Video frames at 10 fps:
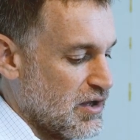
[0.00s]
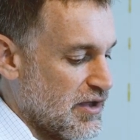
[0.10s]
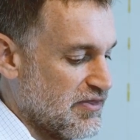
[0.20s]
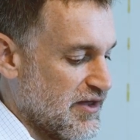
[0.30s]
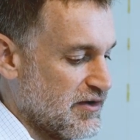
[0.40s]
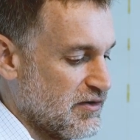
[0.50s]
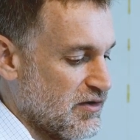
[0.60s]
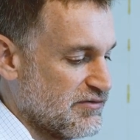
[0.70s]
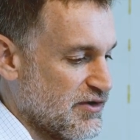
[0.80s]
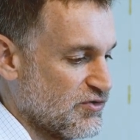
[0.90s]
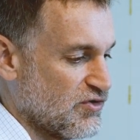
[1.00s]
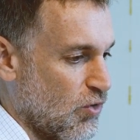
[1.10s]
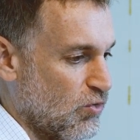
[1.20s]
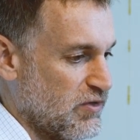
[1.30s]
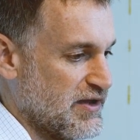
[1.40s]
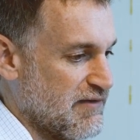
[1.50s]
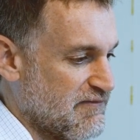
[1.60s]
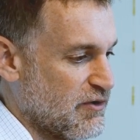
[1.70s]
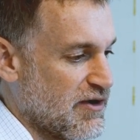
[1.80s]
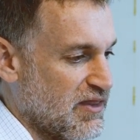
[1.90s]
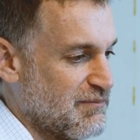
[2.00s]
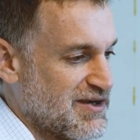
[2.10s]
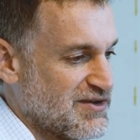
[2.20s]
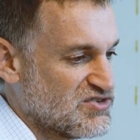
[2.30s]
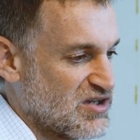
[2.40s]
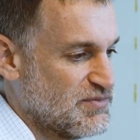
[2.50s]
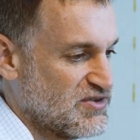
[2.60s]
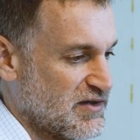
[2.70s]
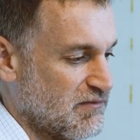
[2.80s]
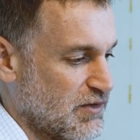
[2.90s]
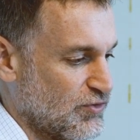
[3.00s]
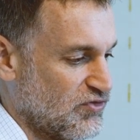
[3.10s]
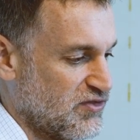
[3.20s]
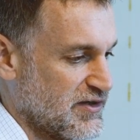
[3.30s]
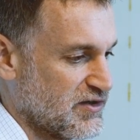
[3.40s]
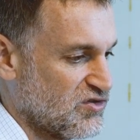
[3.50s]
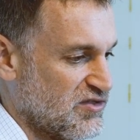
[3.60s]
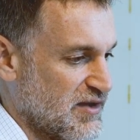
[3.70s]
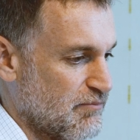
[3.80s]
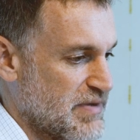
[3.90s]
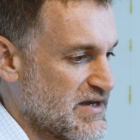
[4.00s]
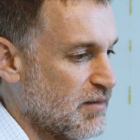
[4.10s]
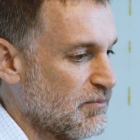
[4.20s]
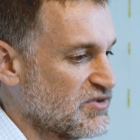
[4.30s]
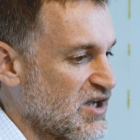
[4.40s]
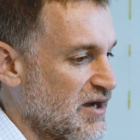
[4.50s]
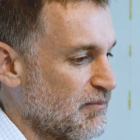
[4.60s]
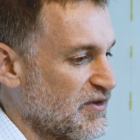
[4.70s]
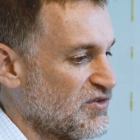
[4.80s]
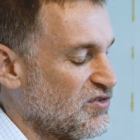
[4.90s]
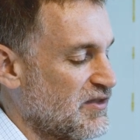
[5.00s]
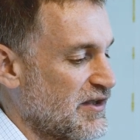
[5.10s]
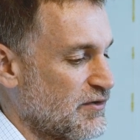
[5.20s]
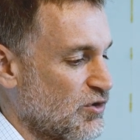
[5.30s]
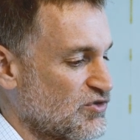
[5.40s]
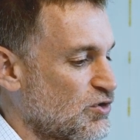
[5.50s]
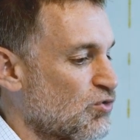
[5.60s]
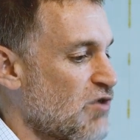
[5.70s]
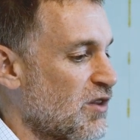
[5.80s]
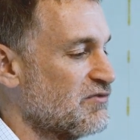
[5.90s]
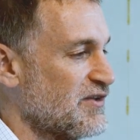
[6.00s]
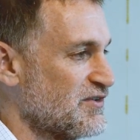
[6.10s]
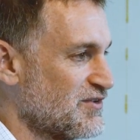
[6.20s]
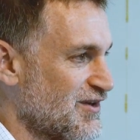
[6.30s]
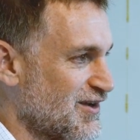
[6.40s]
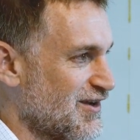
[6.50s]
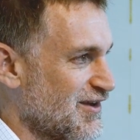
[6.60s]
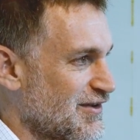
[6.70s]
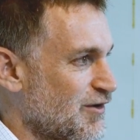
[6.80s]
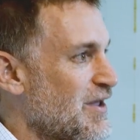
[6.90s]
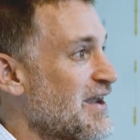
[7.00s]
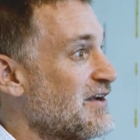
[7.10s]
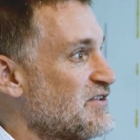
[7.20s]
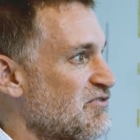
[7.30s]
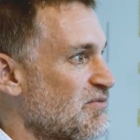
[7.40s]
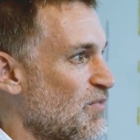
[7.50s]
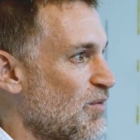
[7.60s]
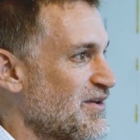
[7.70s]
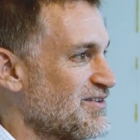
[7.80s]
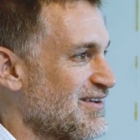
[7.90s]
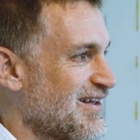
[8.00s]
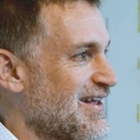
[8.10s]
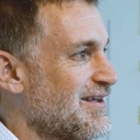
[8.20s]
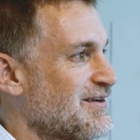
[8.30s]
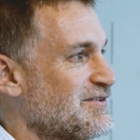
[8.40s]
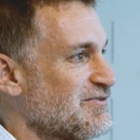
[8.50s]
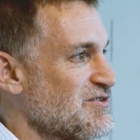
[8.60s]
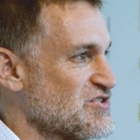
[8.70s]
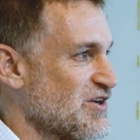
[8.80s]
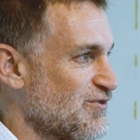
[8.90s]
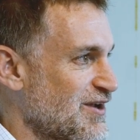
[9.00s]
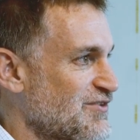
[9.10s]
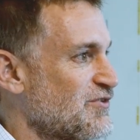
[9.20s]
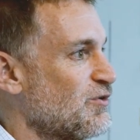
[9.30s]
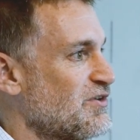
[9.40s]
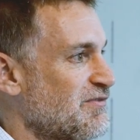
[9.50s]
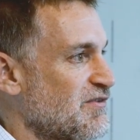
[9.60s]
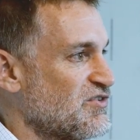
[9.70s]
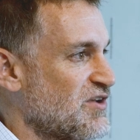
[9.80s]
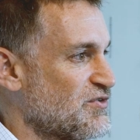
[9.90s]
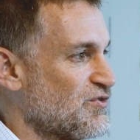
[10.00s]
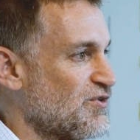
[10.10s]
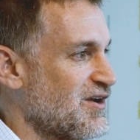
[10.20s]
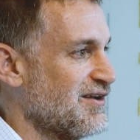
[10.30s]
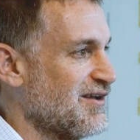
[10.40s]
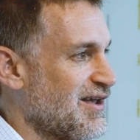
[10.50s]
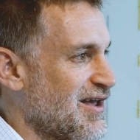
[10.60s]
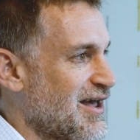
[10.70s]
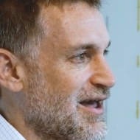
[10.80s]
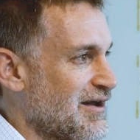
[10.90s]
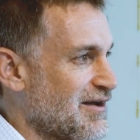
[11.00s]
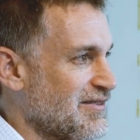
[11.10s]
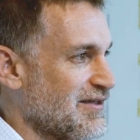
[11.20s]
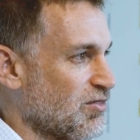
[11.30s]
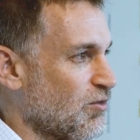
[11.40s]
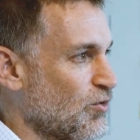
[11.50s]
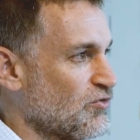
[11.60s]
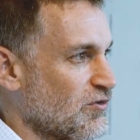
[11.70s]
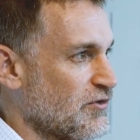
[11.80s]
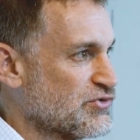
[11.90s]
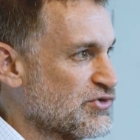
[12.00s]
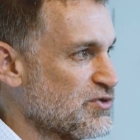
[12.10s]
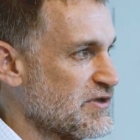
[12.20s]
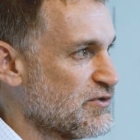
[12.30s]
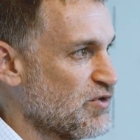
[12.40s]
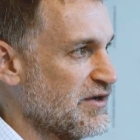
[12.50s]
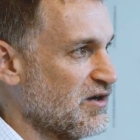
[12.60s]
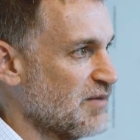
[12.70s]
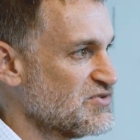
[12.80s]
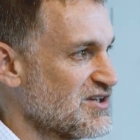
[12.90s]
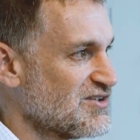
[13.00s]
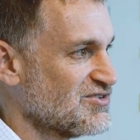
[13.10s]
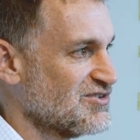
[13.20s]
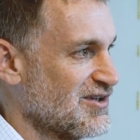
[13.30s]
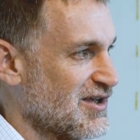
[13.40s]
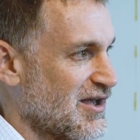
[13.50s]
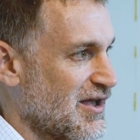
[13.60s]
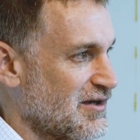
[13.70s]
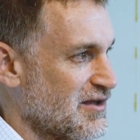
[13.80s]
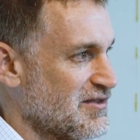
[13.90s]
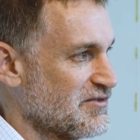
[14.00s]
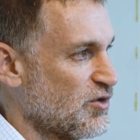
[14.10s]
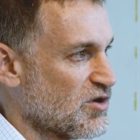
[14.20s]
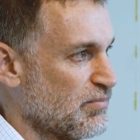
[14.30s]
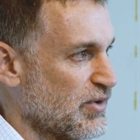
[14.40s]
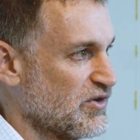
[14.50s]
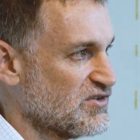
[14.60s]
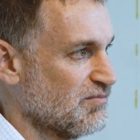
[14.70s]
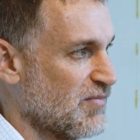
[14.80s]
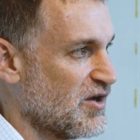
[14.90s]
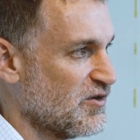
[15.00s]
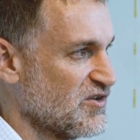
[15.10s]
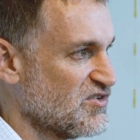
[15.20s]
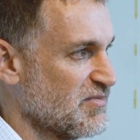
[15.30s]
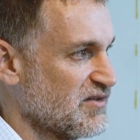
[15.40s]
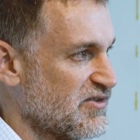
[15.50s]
And then there's only a very limited subset of those things that become timeless, that are still relevant, in a different moment and a different generation or a different century. And I think those are the truly great objects. And I think there are components of modernism that